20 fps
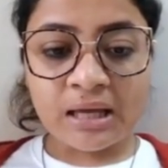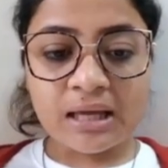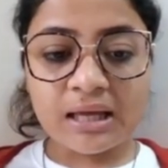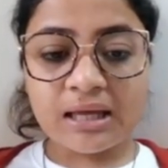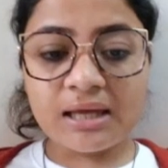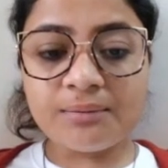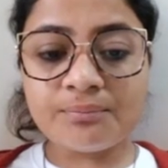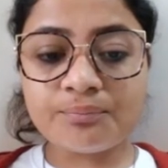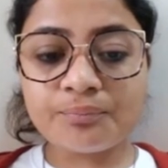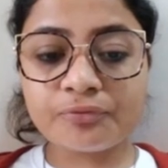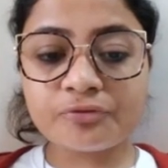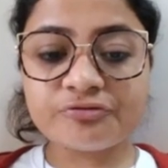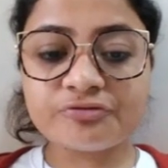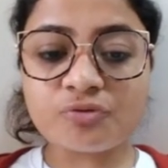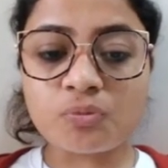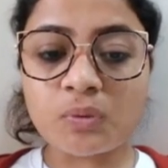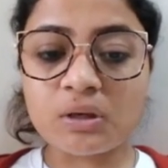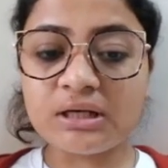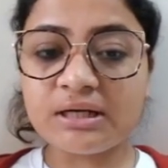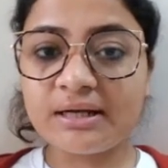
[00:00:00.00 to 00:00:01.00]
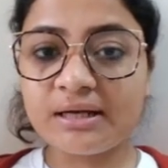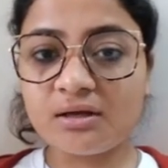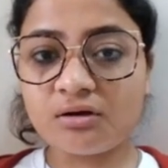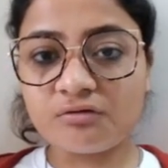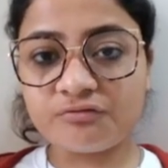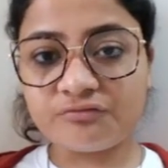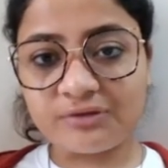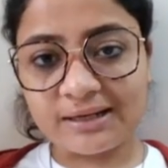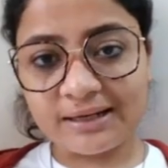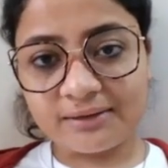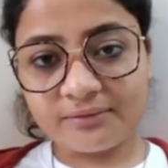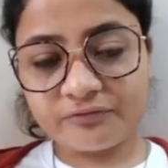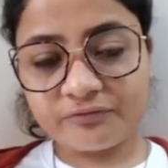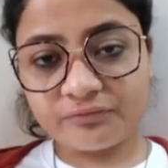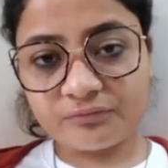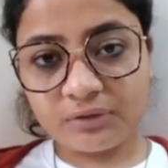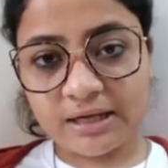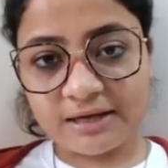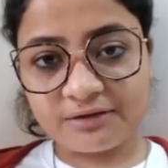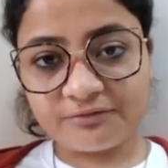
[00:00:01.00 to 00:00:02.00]
improve quality of
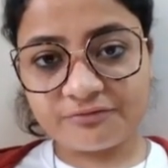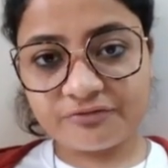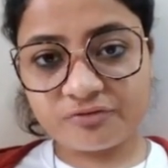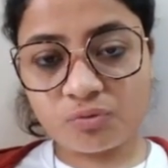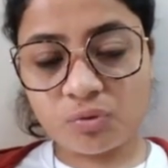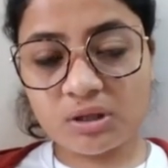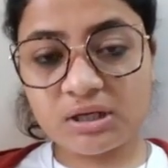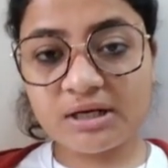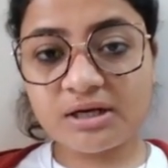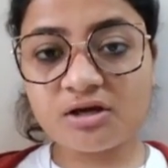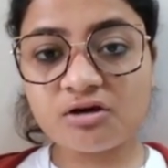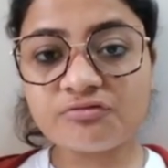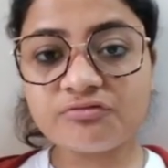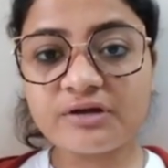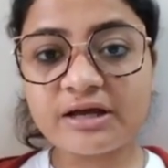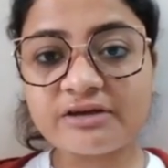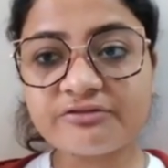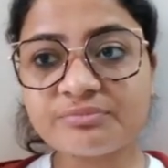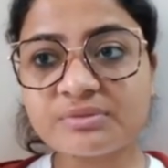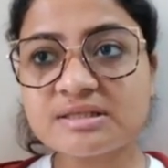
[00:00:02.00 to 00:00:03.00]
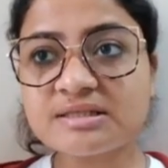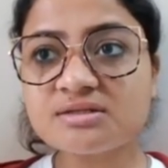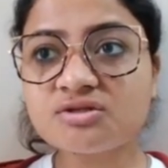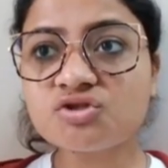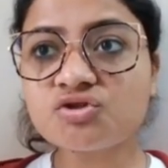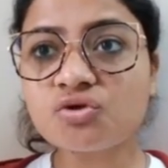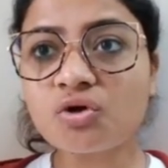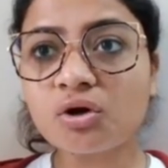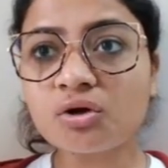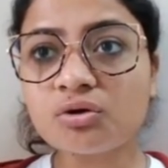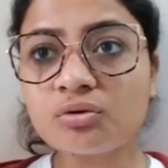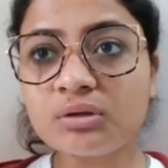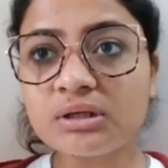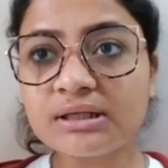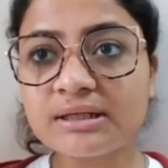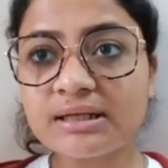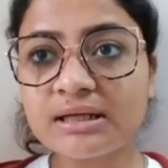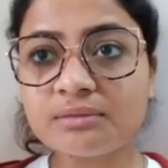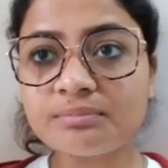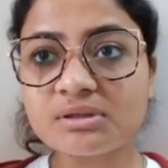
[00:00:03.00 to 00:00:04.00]
life. Quality of life means it's not only
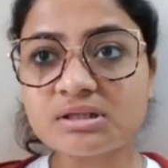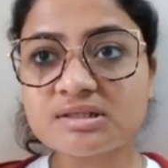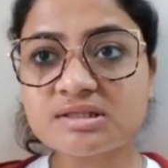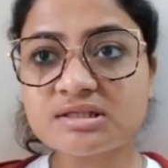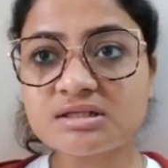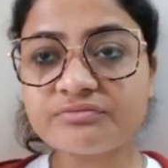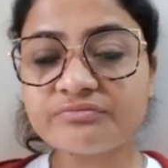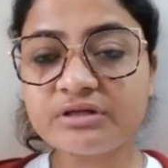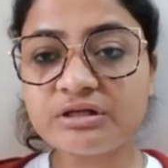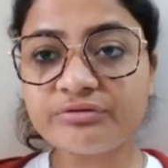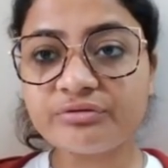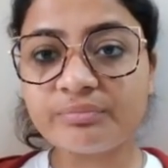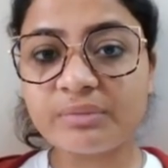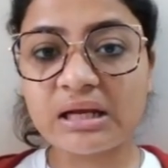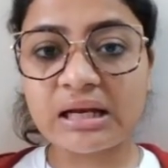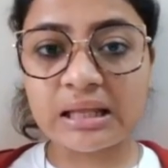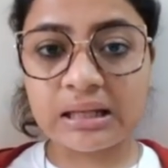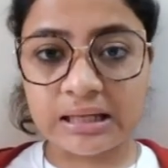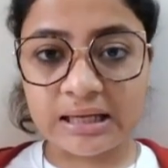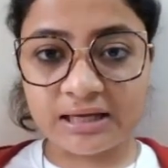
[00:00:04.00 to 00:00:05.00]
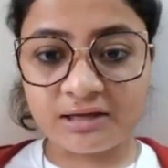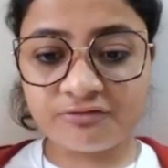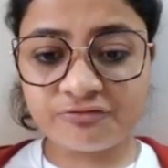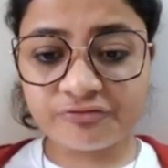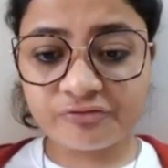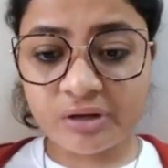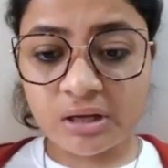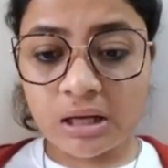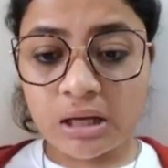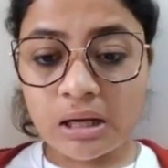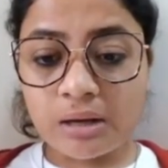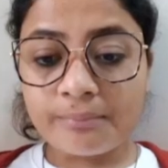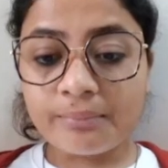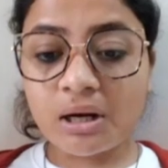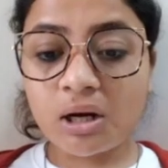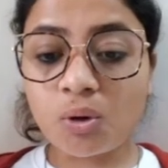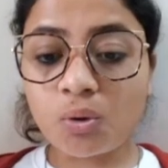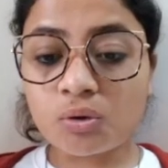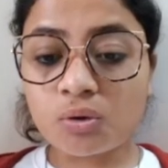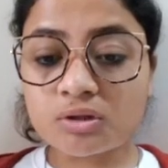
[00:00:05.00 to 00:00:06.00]
that person will remain alive,
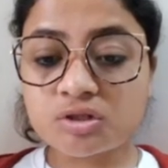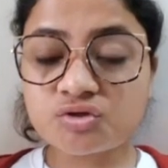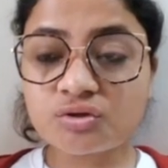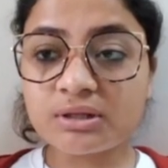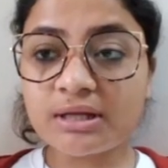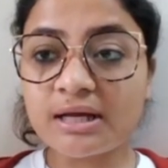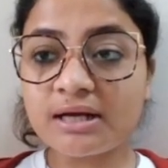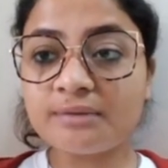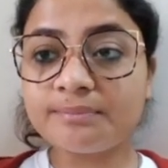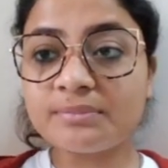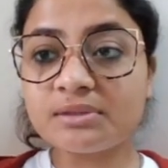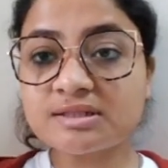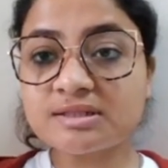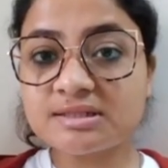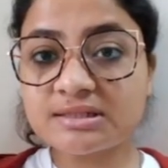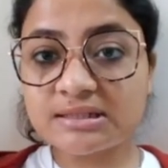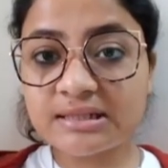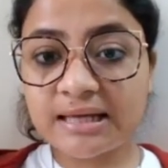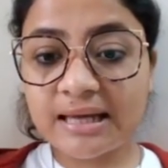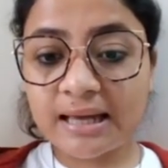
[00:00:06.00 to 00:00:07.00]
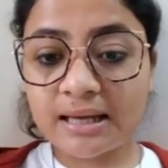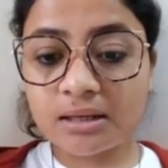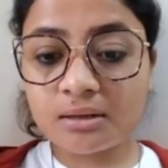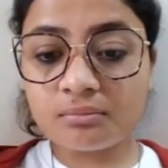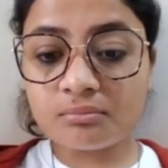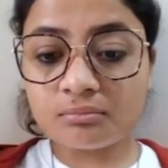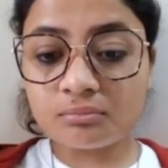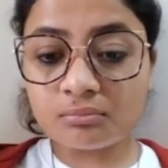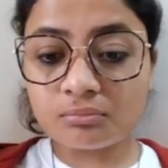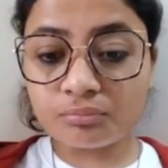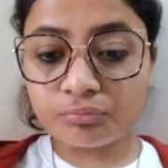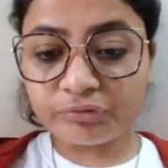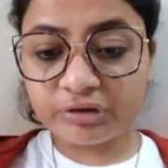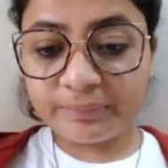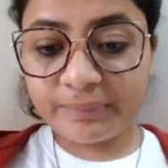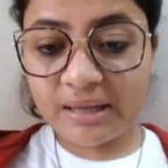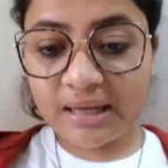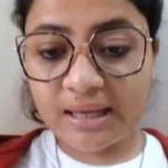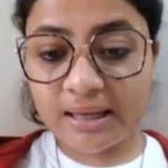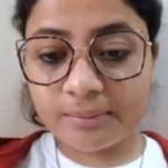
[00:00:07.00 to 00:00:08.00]
but also that person will
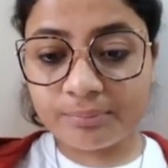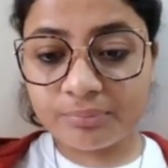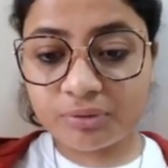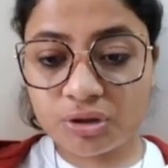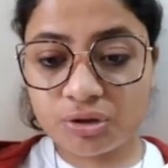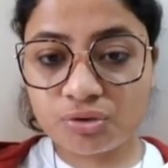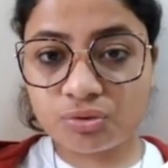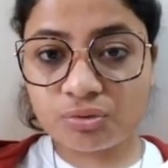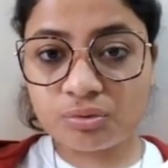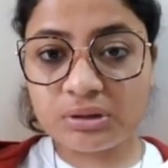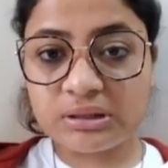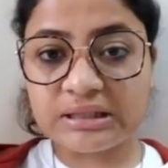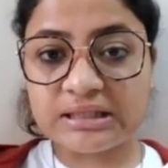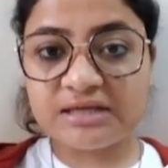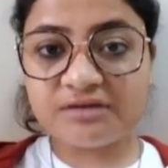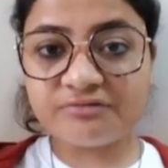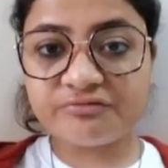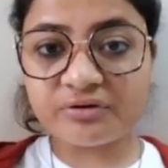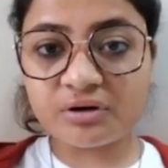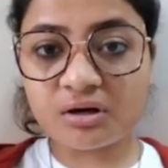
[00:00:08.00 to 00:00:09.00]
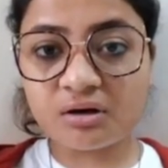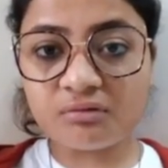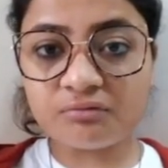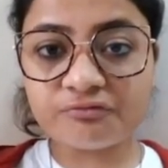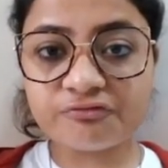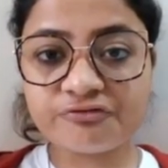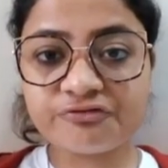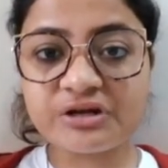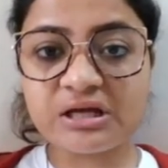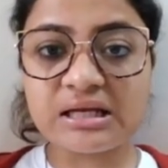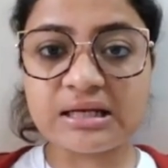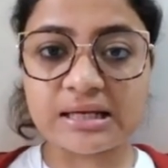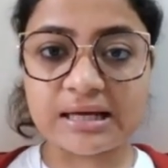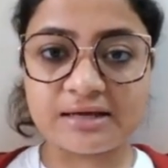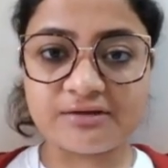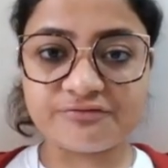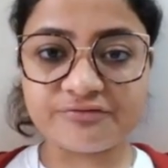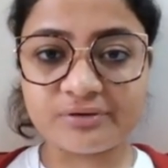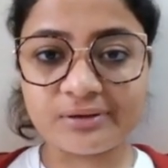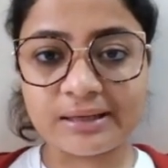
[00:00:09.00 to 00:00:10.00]
be able to live a free
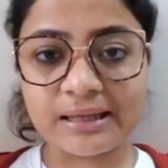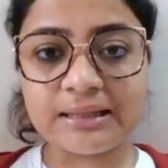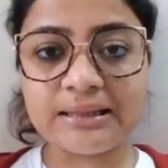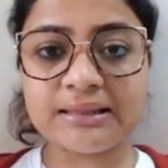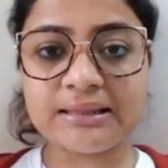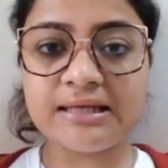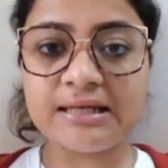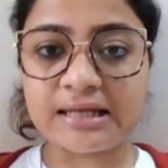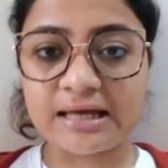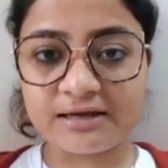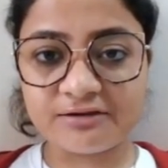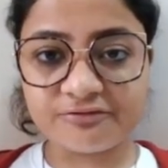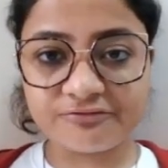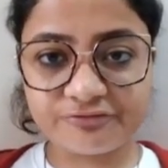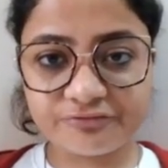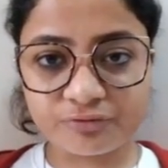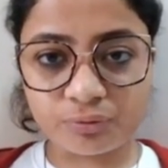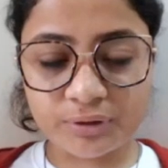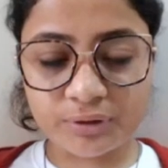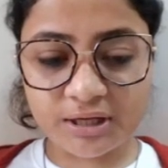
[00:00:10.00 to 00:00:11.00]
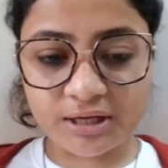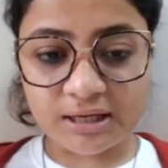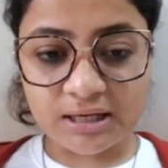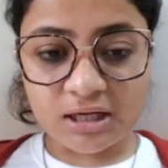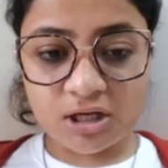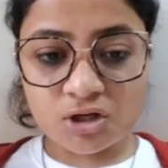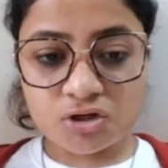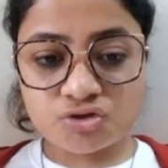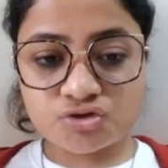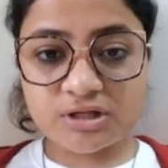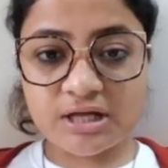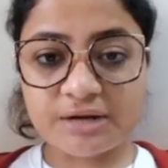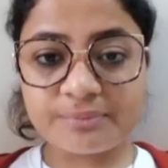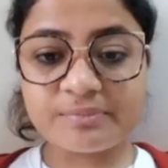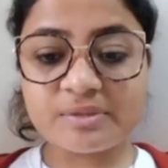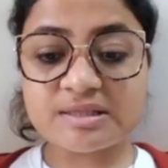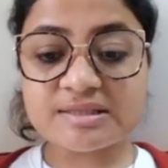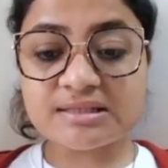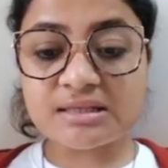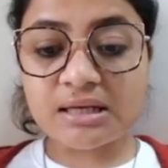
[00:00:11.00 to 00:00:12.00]
life, a healthy life. Okay, so that
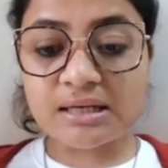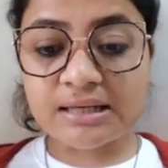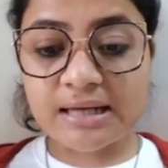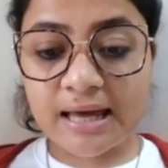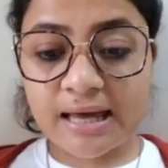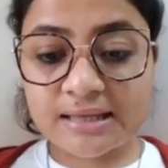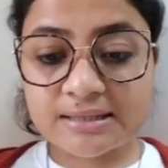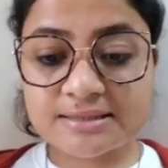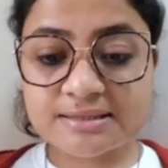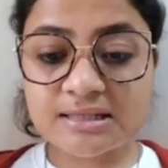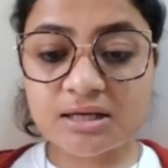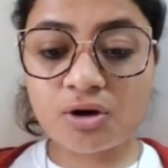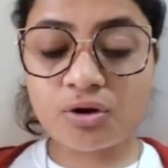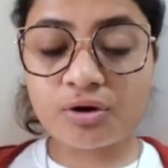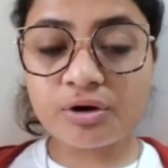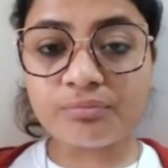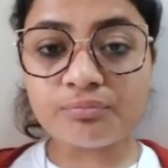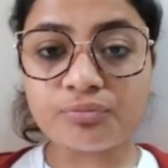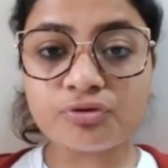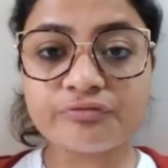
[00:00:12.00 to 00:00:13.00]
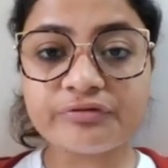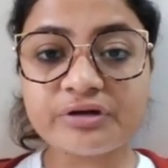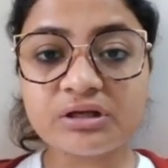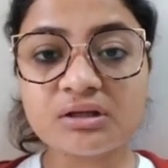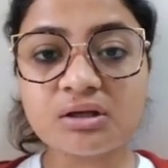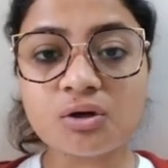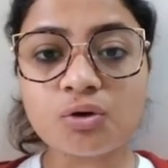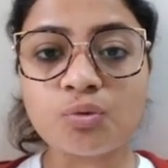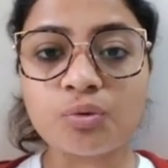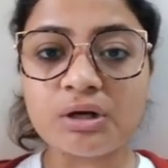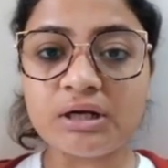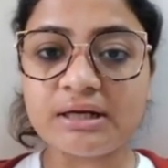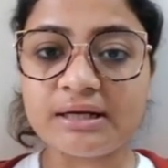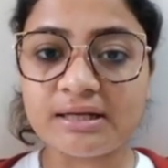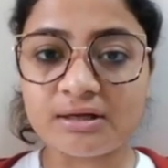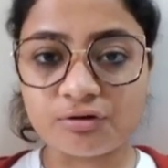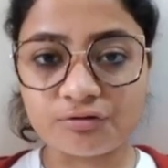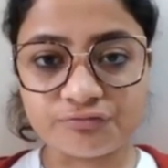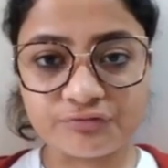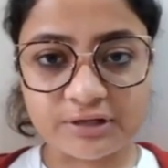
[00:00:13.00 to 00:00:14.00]
means enhancing or improving the
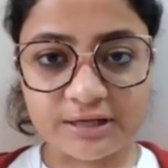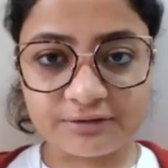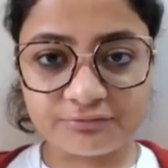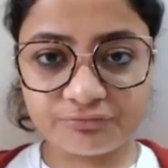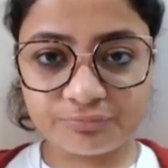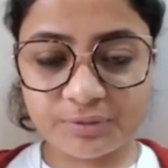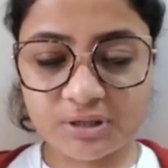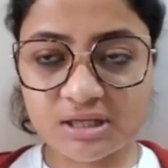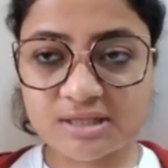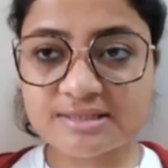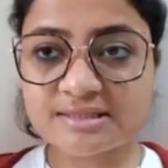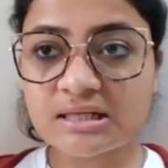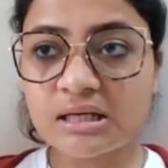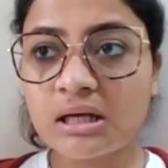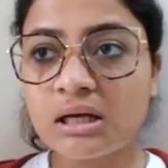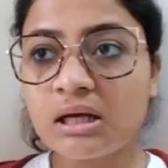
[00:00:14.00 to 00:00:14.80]
quality of life, because